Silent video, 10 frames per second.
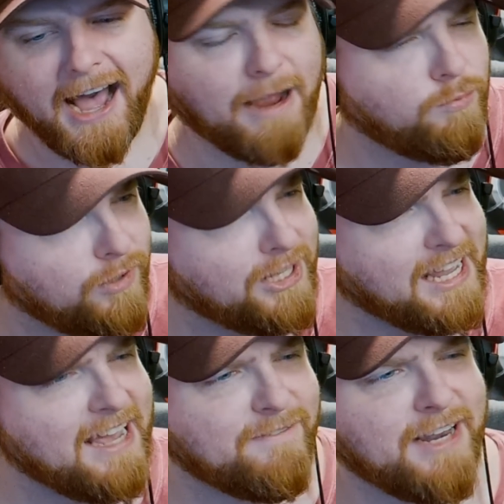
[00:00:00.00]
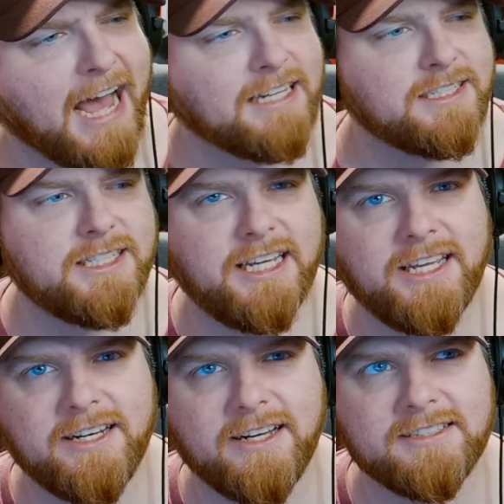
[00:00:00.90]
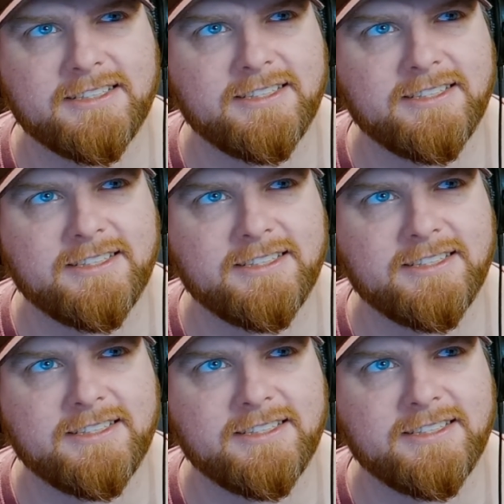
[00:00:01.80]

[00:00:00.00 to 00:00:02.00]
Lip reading: I really have not seen a